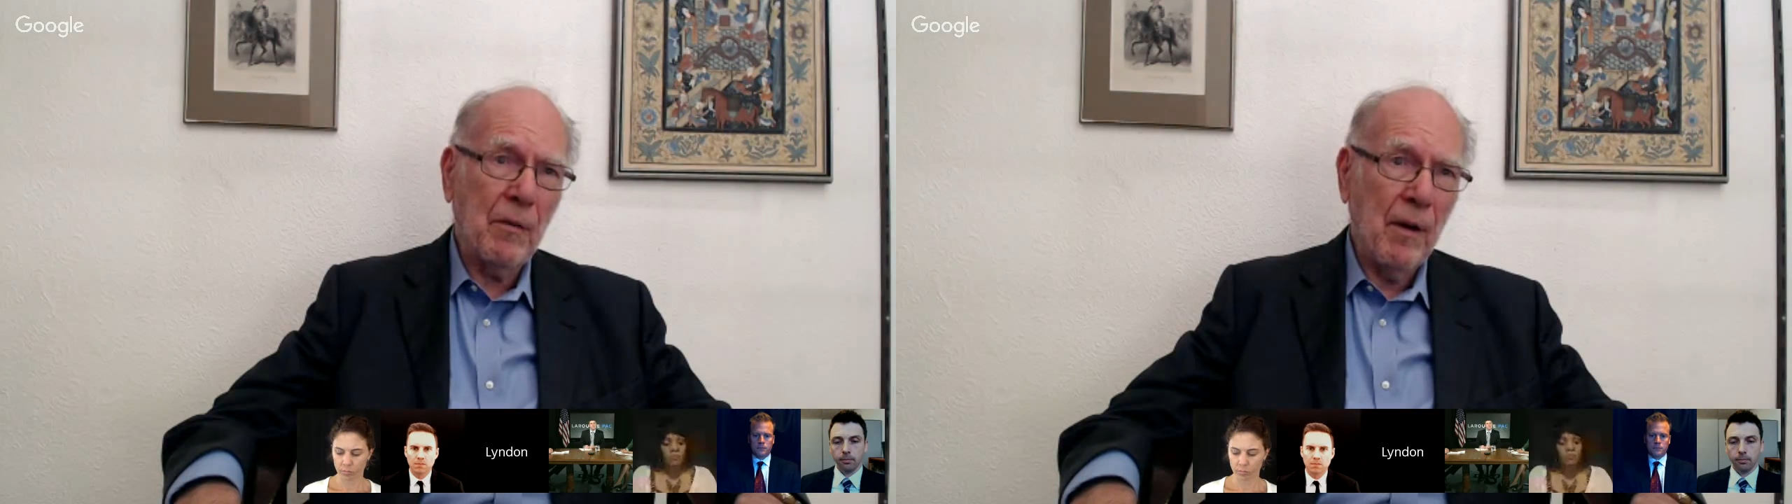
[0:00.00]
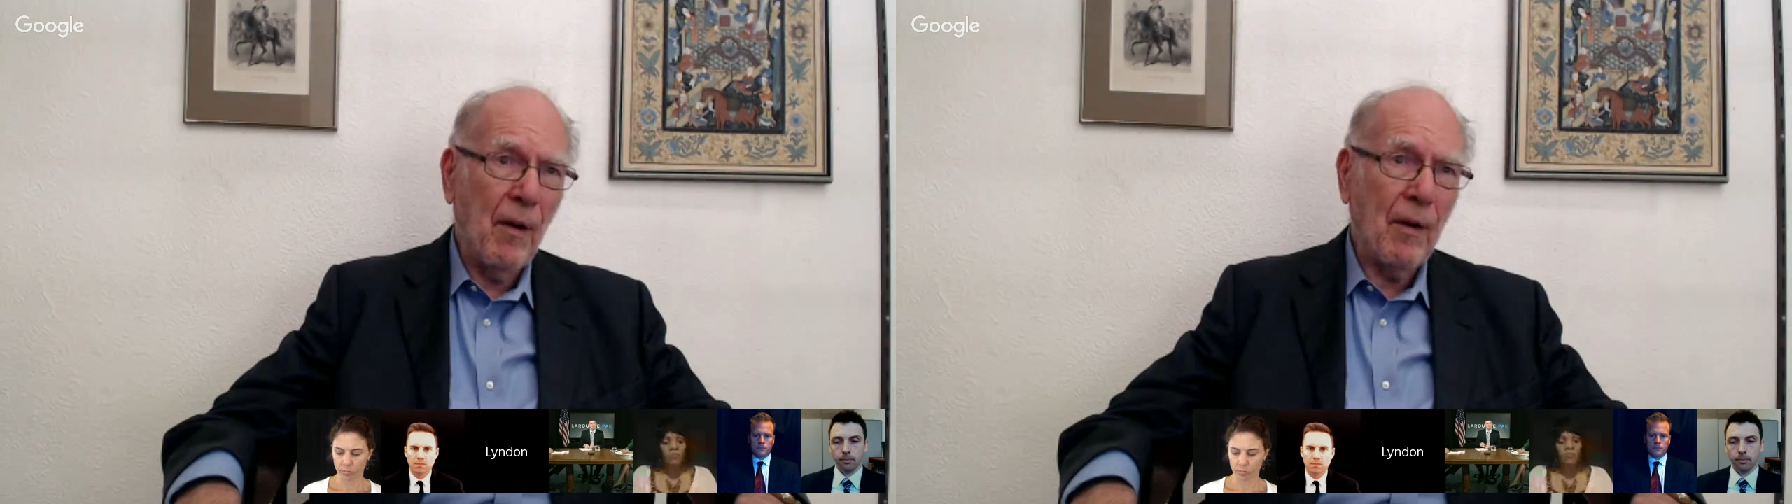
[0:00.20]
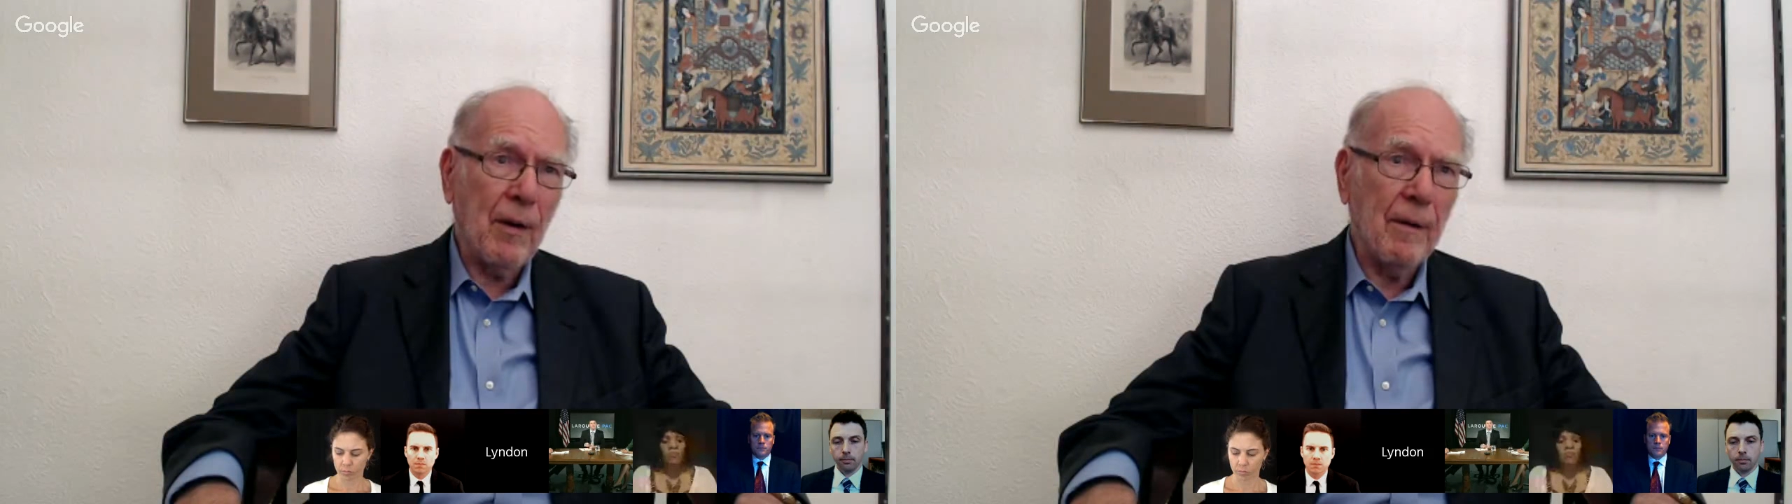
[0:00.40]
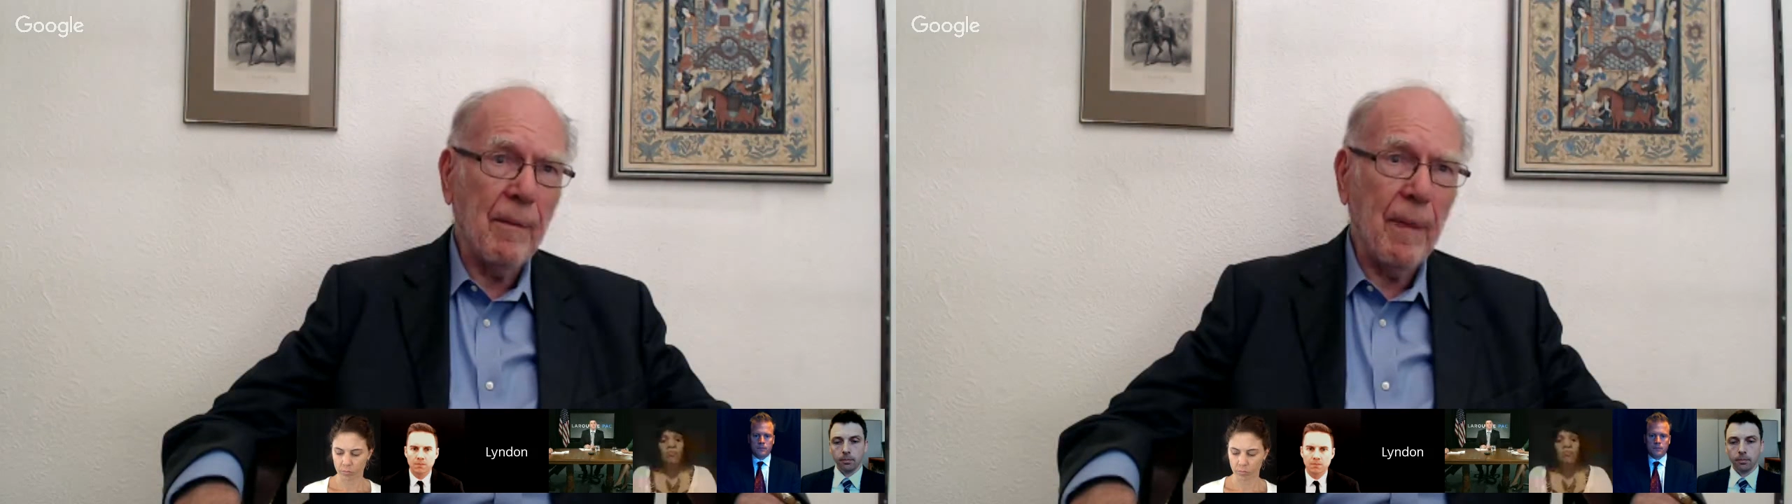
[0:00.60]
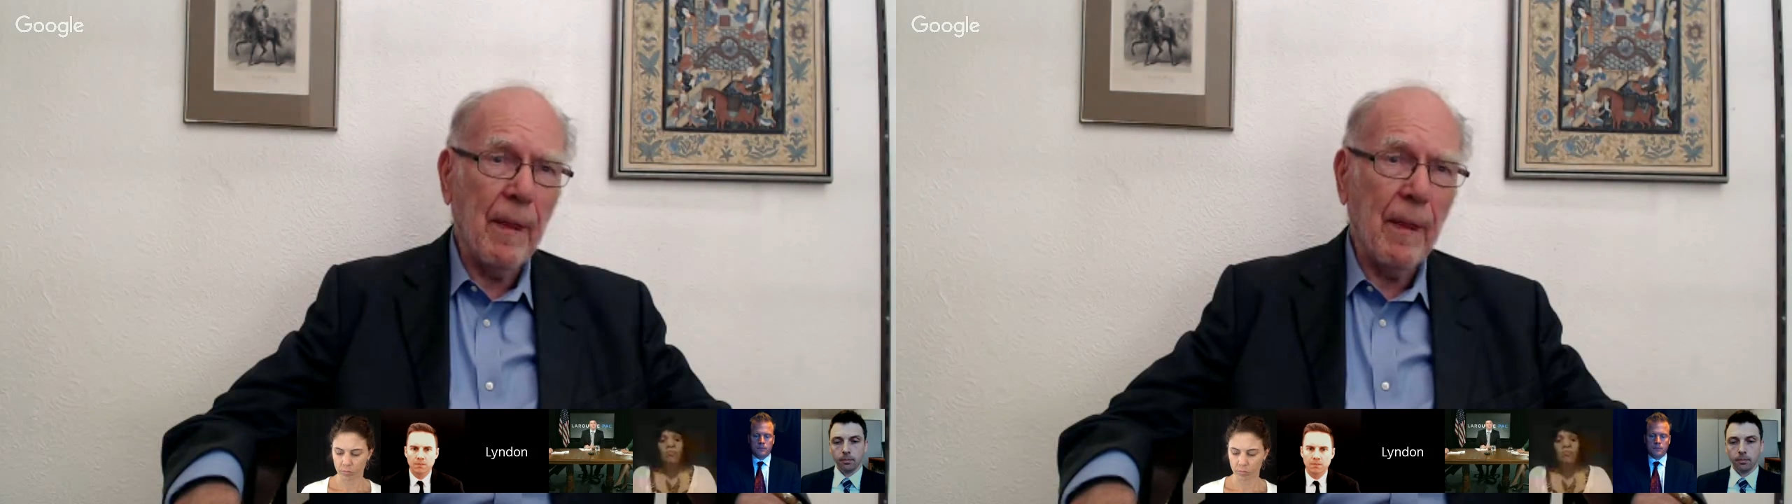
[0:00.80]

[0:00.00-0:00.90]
Erica,